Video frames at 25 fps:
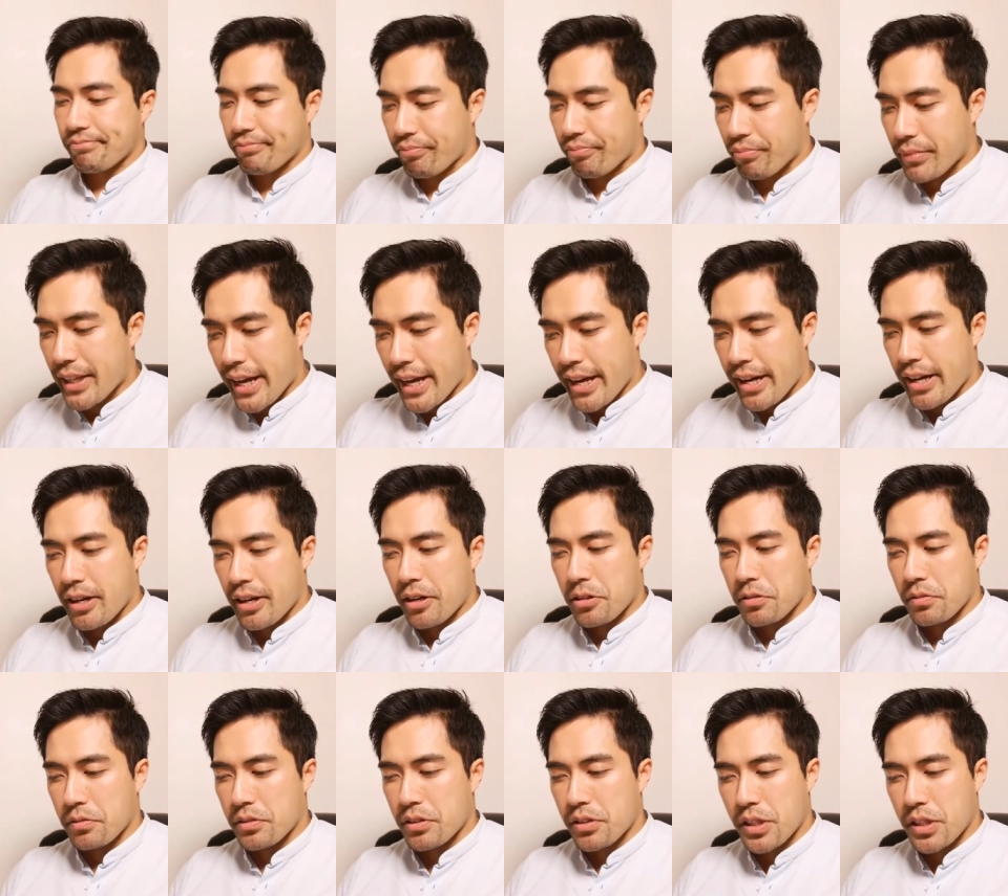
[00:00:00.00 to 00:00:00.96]

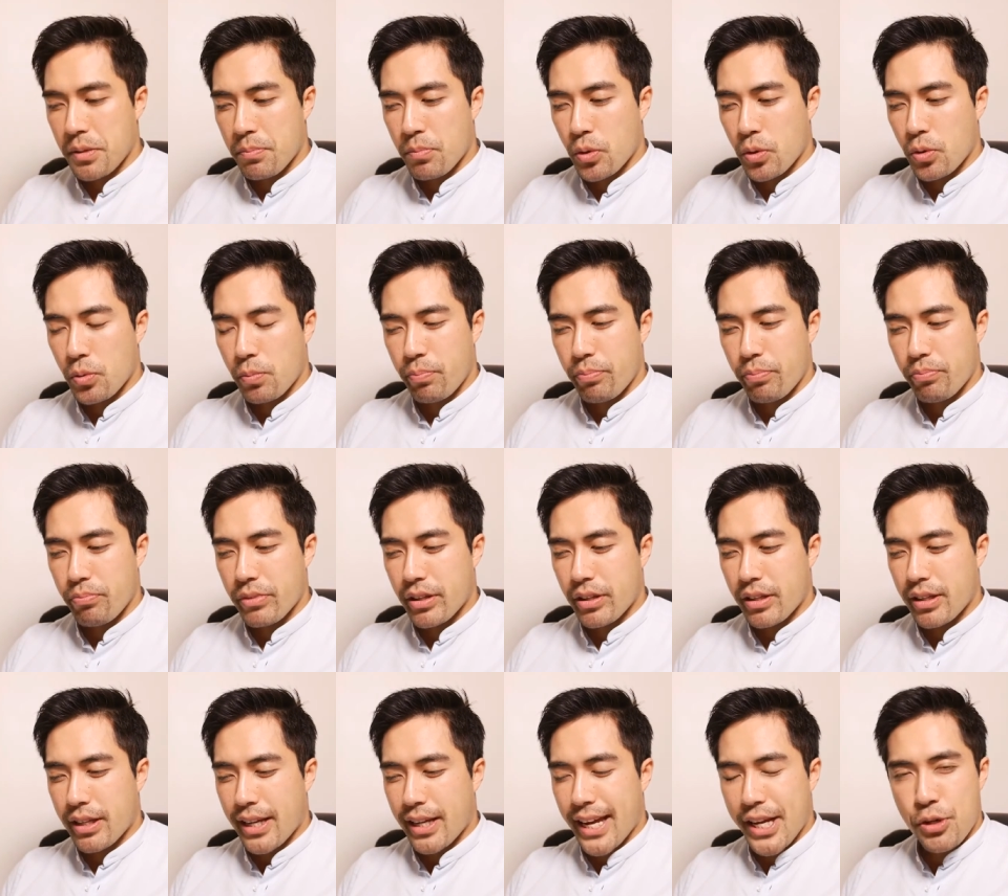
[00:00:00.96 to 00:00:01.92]
Now, some more
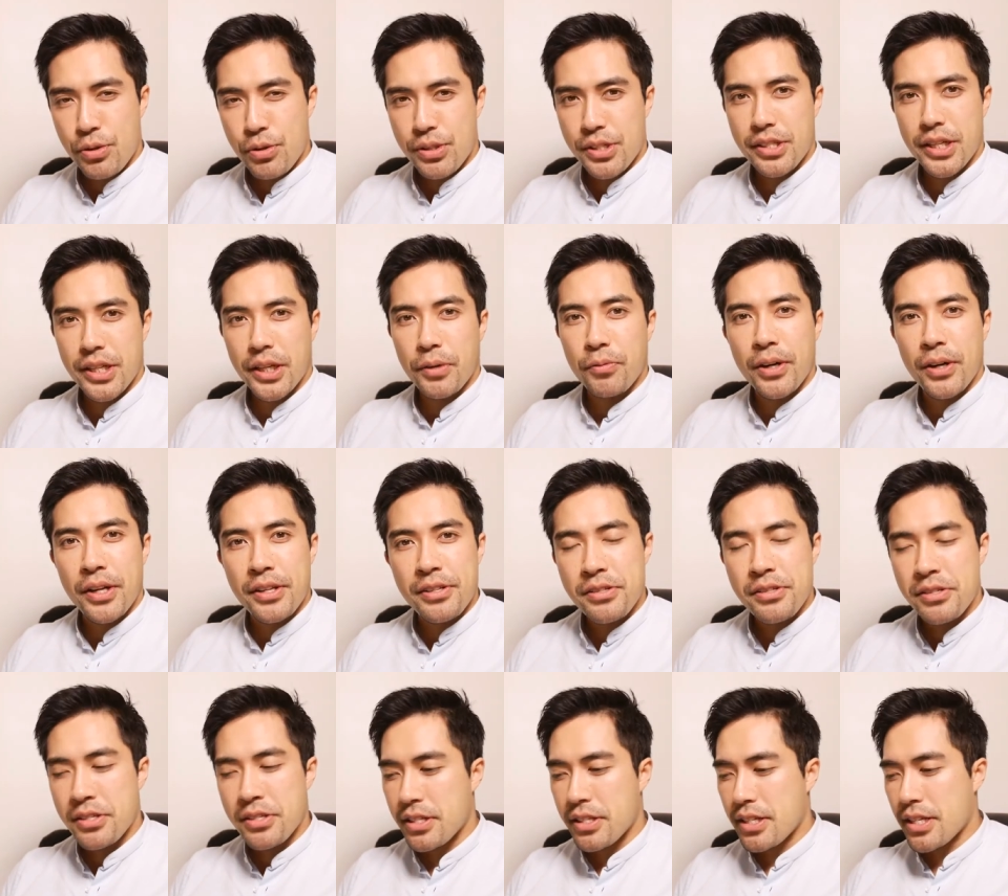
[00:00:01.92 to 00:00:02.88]
interesting
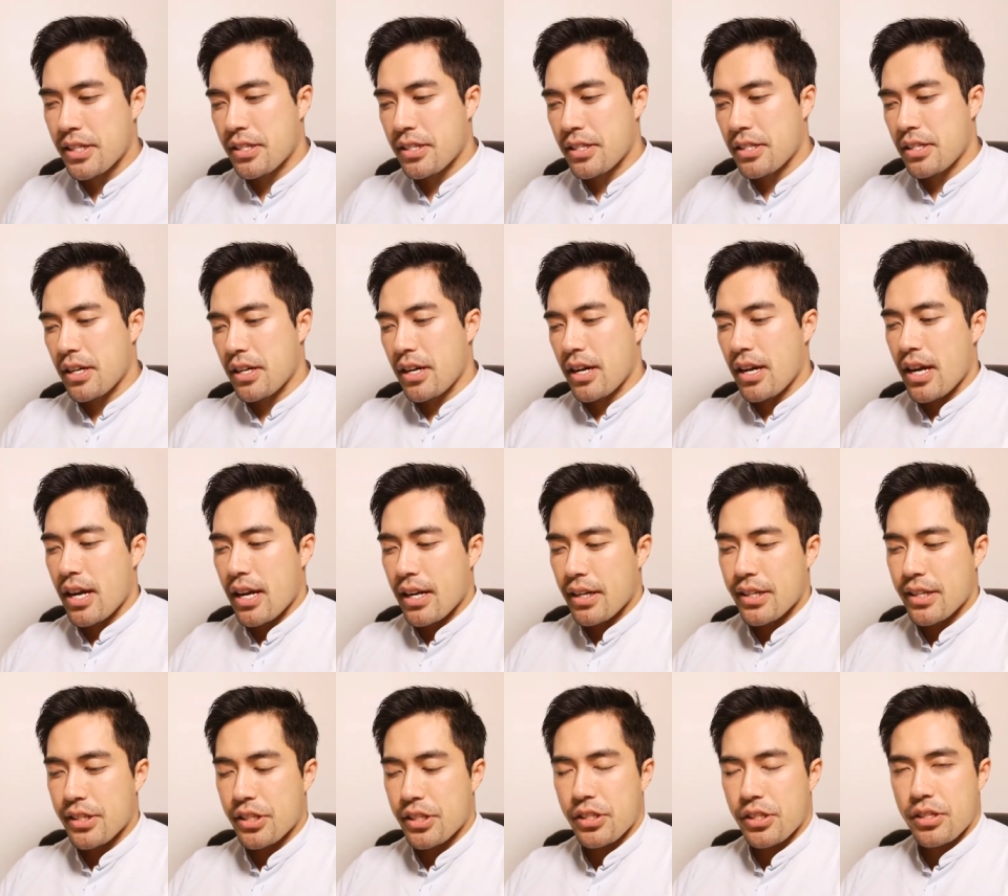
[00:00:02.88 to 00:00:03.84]
ones is
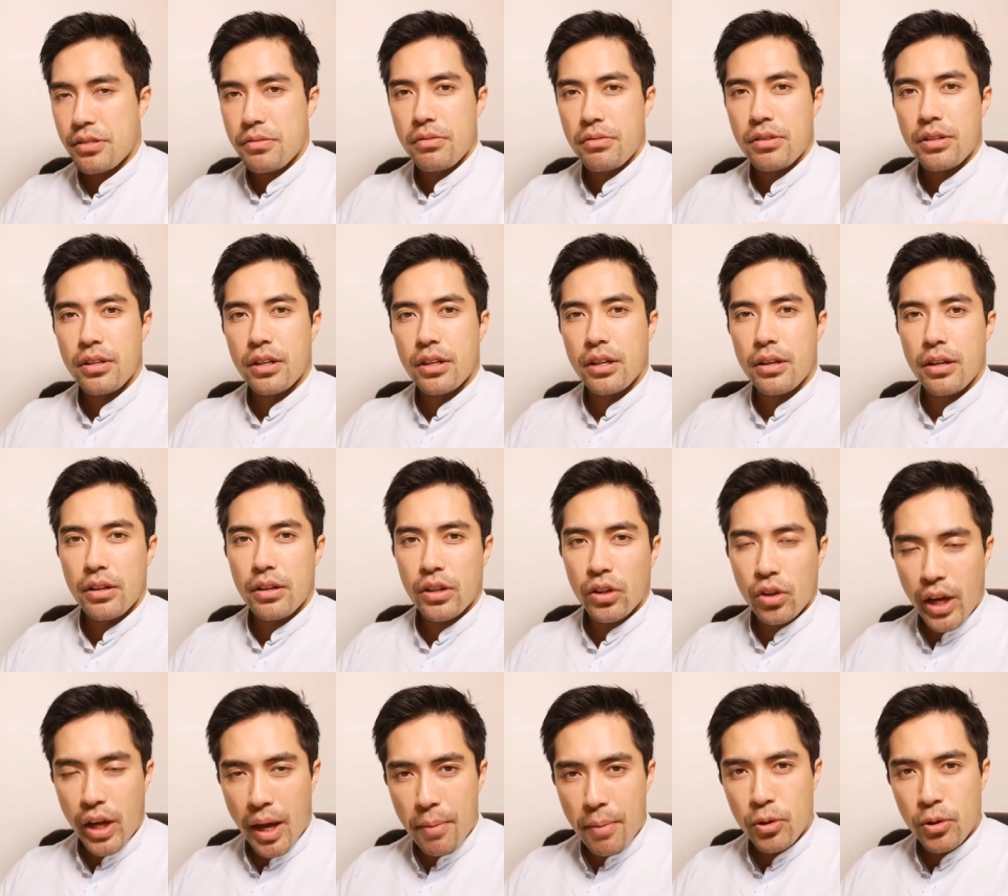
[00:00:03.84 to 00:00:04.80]
this
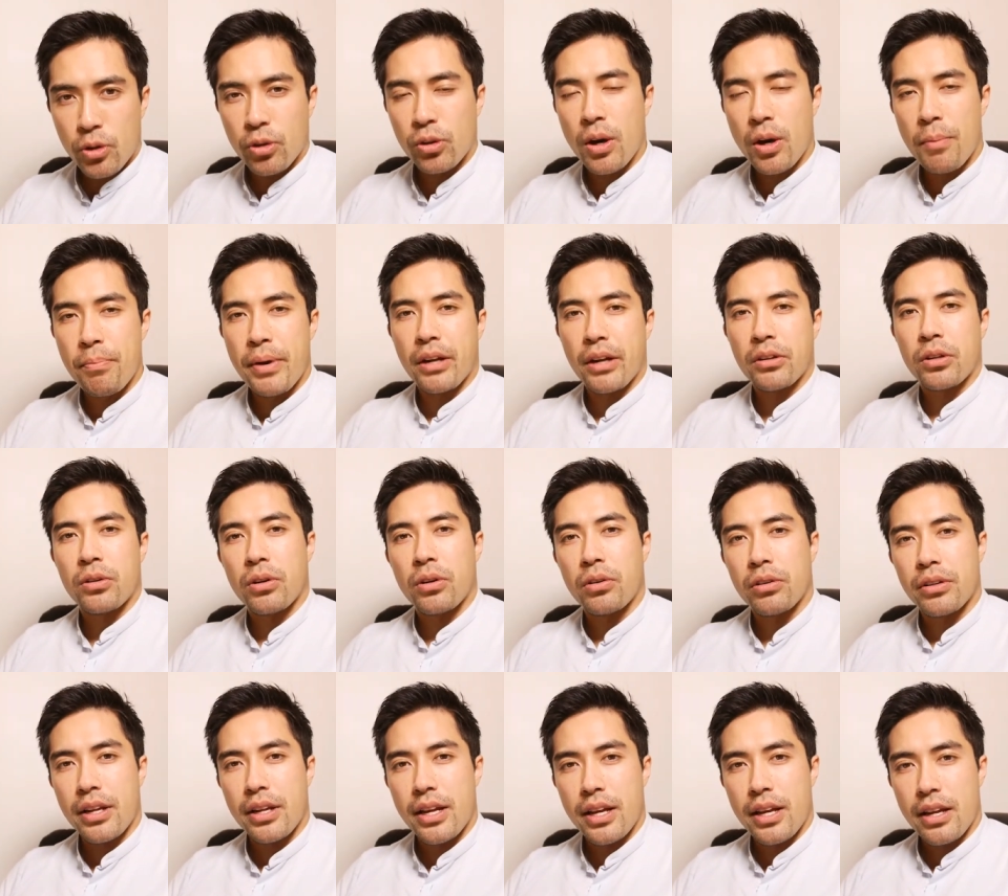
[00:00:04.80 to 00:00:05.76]
chemical compound called